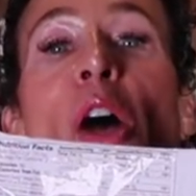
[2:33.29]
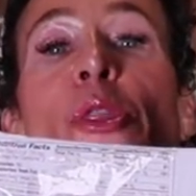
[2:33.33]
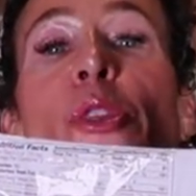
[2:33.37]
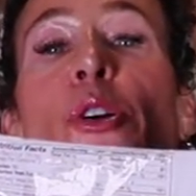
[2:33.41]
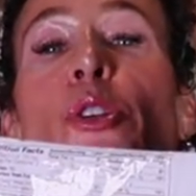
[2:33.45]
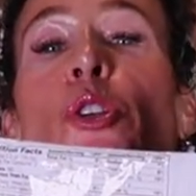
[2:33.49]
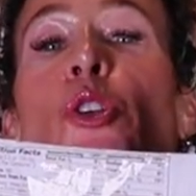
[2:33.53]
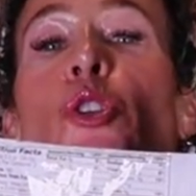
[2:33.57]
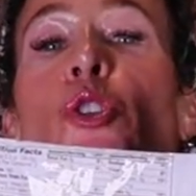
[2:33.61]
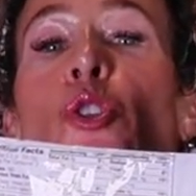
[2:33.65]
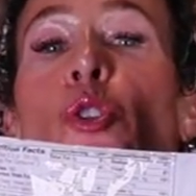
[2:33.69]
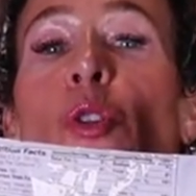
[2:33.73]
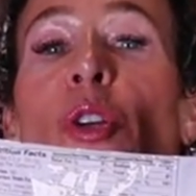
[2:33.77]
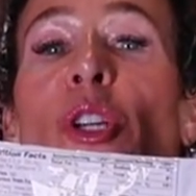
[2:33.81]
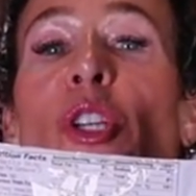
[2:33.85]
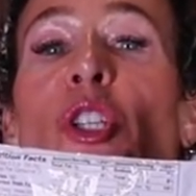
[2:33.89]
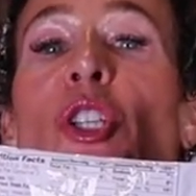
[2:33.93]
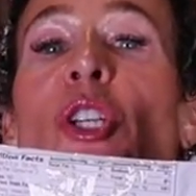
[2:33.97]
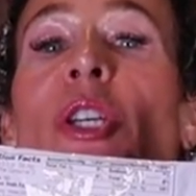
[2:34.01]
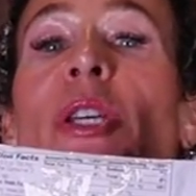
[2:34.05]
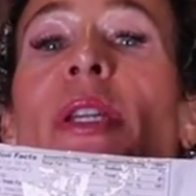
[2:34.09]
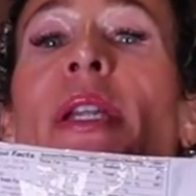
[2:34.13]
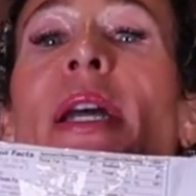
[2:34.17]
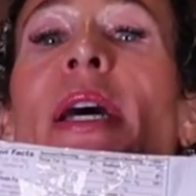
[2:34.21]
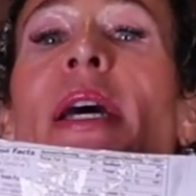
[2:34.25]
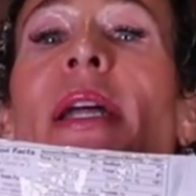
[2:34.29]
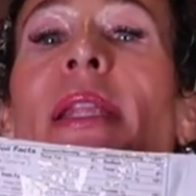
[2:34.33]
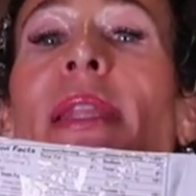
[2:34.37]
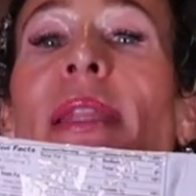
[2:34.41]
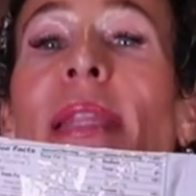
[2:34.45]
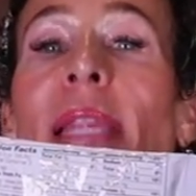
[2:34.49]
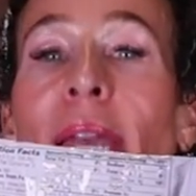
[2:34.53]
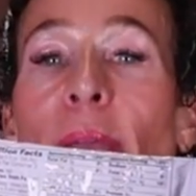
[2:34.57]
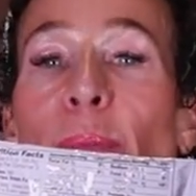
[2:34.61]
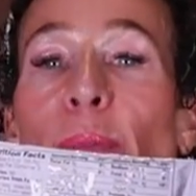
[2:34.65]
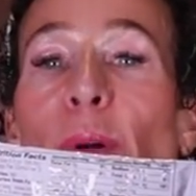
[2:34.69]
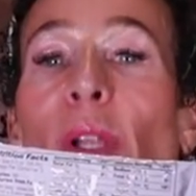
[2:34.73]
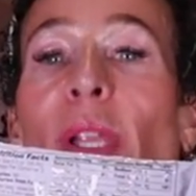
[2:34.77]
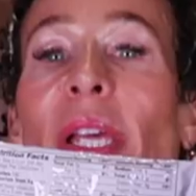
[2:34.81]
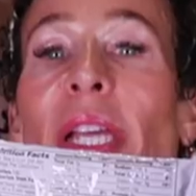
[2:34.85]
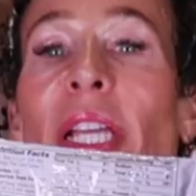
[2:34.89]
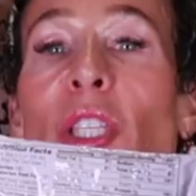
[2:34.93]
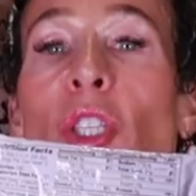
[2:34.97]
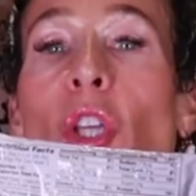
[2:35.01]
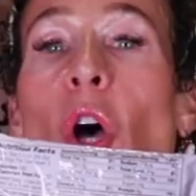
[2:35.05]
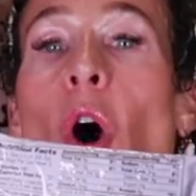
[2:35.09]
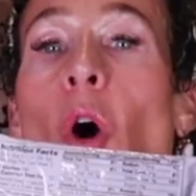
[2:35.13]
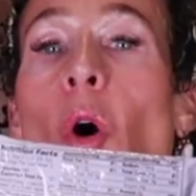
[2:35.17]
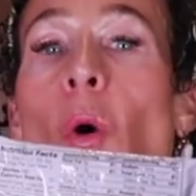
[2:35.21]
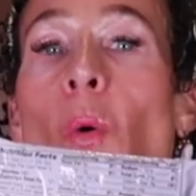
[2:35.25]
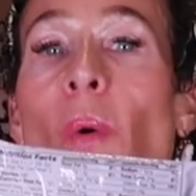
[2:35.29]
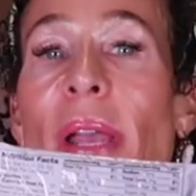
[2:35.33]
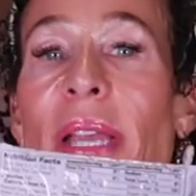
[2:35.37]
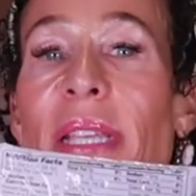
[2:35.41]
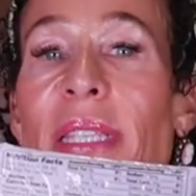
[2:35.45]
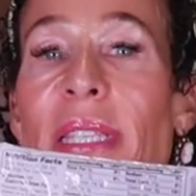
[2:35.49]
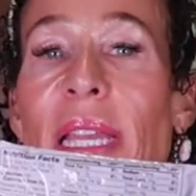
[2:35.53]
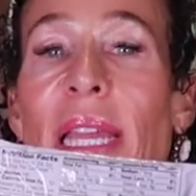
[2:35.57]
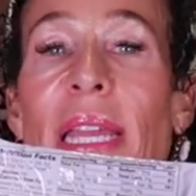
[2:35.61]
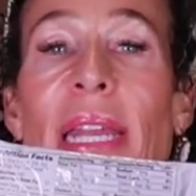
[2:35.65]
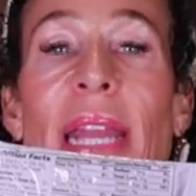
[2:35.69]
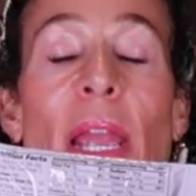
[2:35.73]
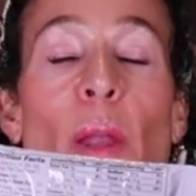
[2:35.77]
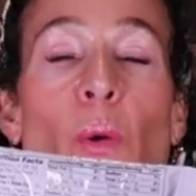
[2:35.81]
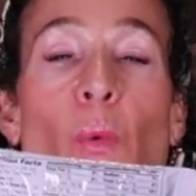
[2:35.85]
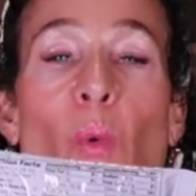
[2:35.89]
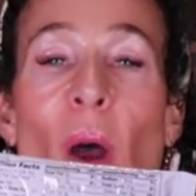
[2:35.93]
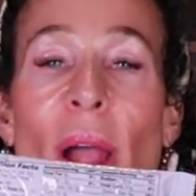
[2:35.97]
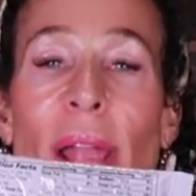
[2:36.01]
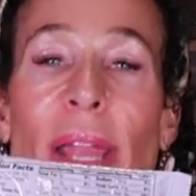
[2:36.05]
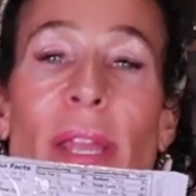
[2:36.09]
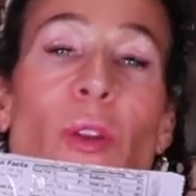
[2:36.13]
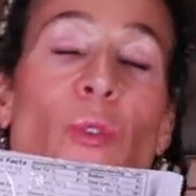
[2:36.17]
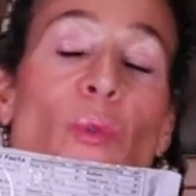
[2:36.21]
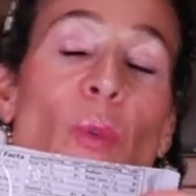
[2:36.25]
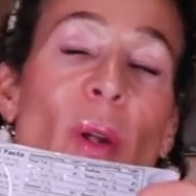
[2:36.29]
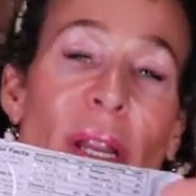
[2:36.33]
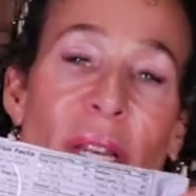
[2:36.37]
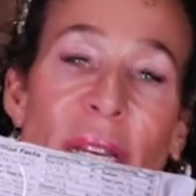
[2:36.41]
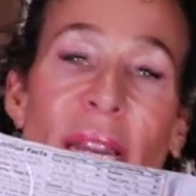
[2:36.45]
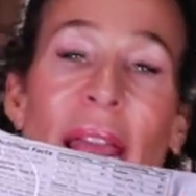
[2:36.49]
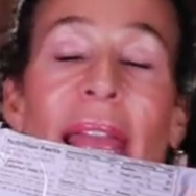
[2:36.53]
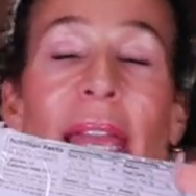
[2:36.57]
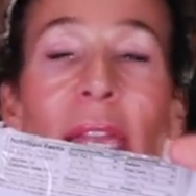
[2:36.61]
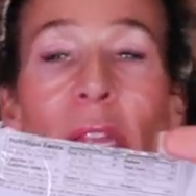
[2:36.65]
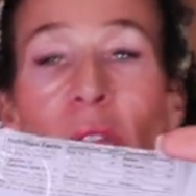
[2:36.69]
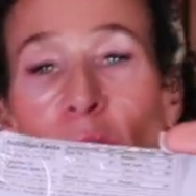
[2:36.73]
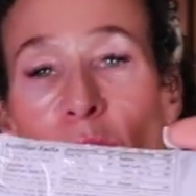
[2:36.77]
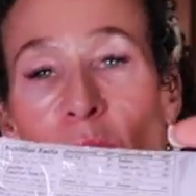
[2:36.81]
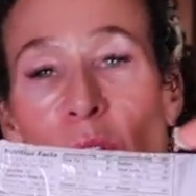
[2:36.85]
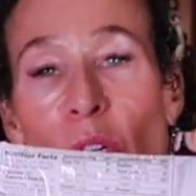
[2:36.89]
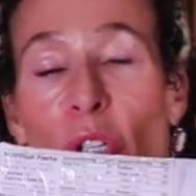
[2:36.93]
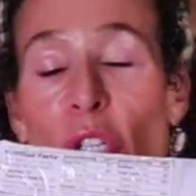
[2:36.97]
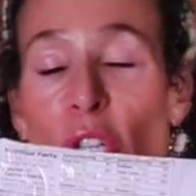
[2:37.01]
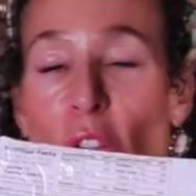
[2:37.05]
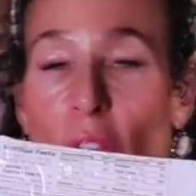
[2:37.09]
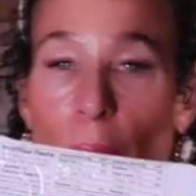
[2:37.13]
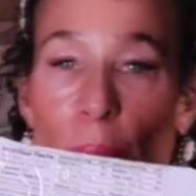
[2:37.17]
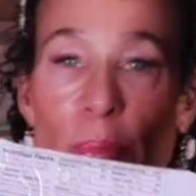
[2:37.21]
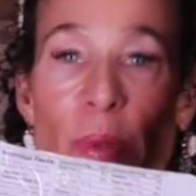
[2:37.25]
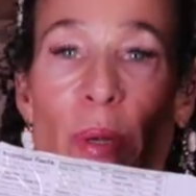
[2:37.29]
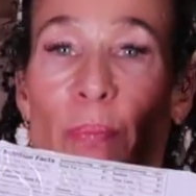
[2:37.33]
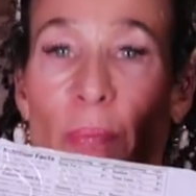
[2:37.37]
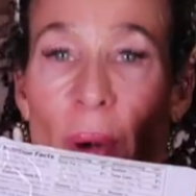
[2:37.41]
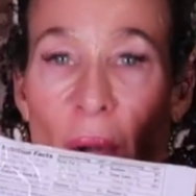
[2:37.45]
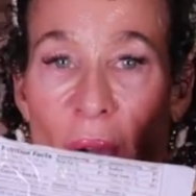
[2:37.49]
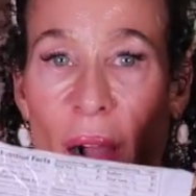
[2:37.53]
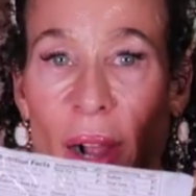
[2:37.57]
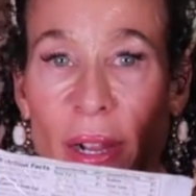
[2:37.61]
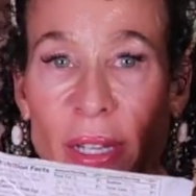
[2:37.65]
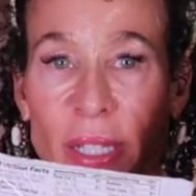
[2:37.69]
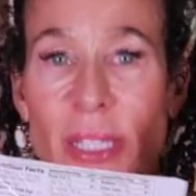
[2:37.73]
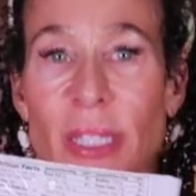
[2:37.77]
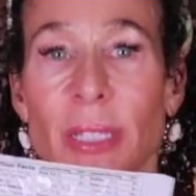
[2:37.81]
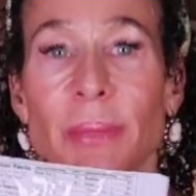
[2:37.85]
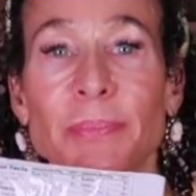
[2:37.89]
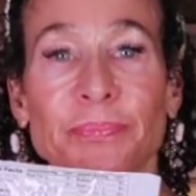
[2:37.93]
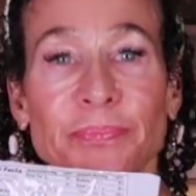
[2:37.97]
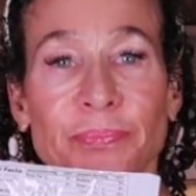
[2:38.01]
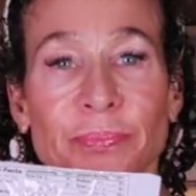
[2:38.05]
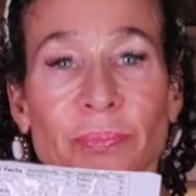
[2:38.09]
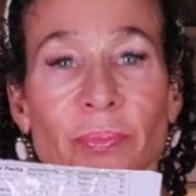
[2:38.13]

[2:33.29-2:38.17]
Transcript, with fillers: The nutrition label is always in a white rectangular shaped box.